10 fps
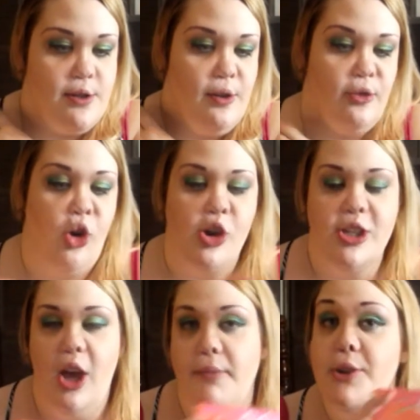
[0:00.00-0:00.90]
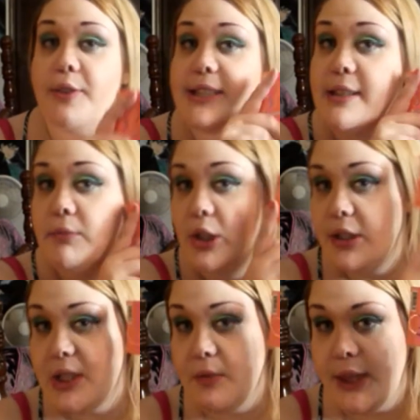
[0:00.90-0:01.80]
of course I'll be doing some
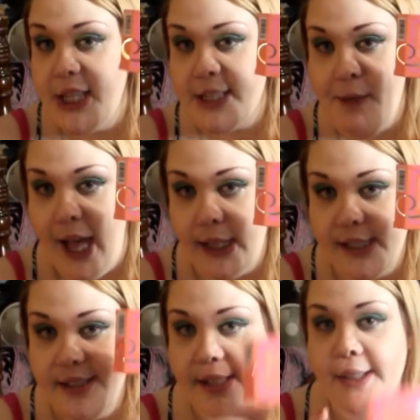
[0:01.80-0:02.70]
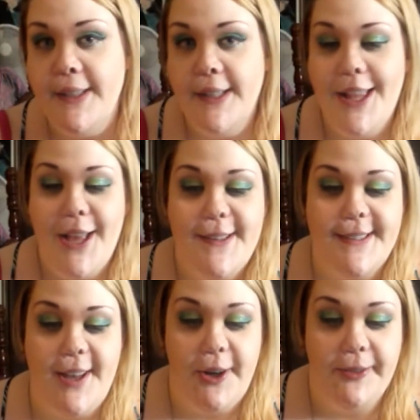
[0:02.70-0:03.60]
looks with this palette.
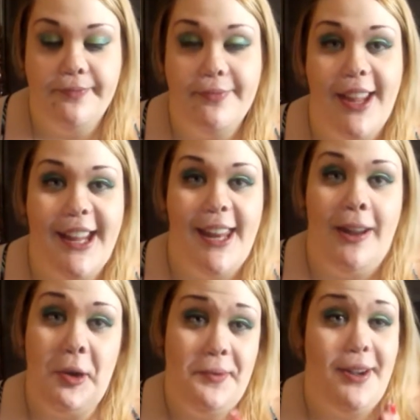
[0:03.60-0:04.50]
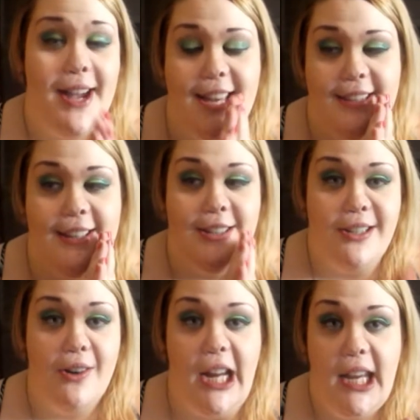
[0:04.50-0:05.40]
So, again, I hope you guys
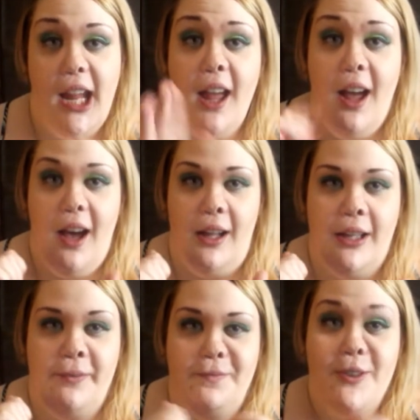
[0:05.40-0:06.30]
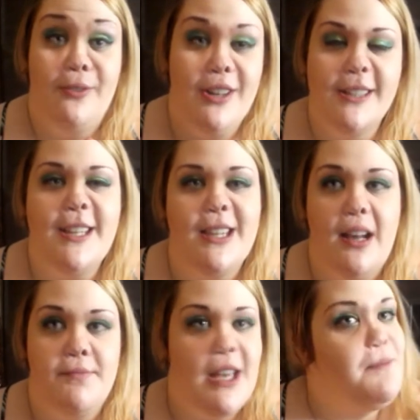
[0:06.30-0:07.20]
enjoyed. Um, don't forget to
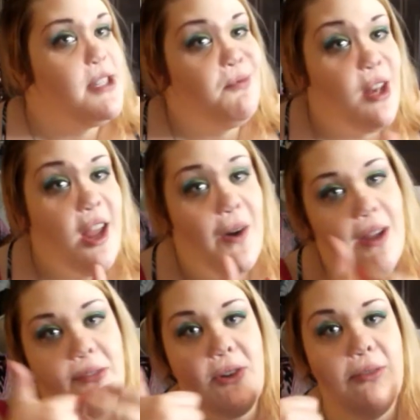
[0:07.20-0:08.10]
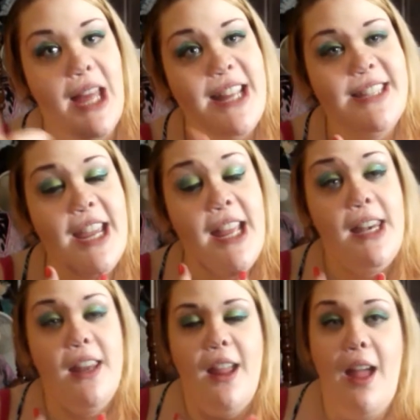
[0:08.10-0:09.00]
thumbs up this video if you liked it.
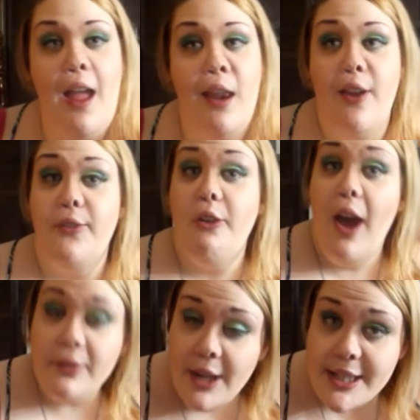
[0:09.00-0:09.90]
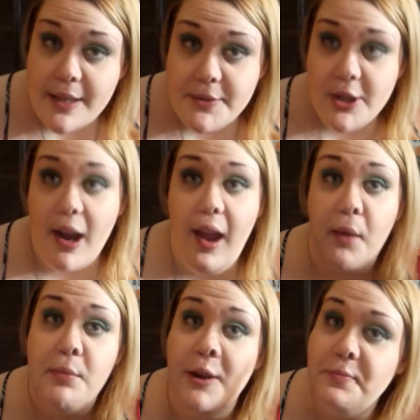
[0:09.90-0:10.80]
And if you have not
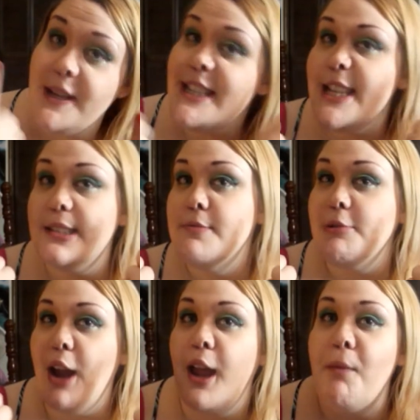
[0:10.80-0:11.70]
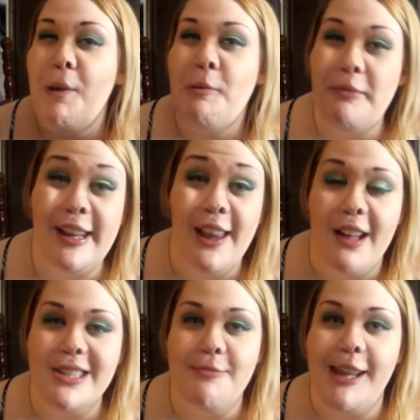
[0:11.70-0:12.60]
subscribed, please hit subscribe. It would mean a lot
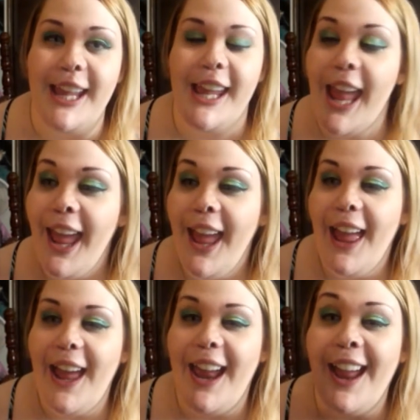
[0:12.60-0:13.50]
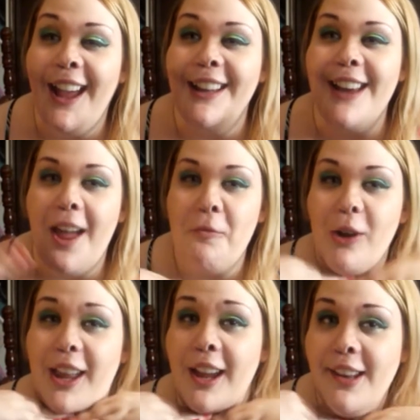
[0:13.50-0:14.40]
to me. And I'm
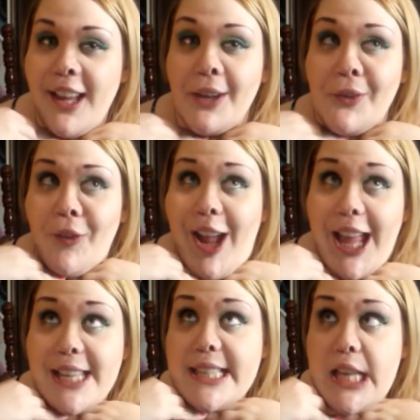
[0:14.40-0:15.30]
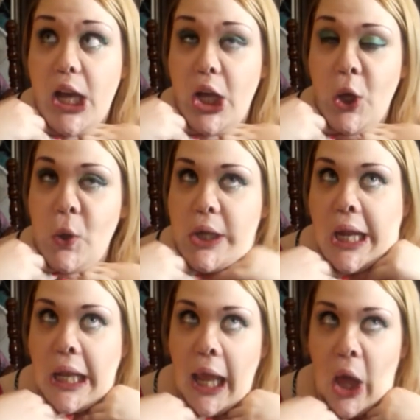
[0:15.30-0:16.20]
working on a giveaway, so,
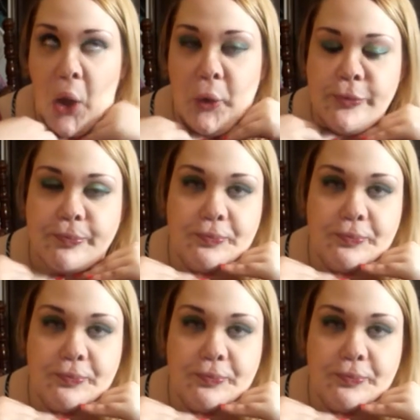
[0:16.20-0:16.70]
you know,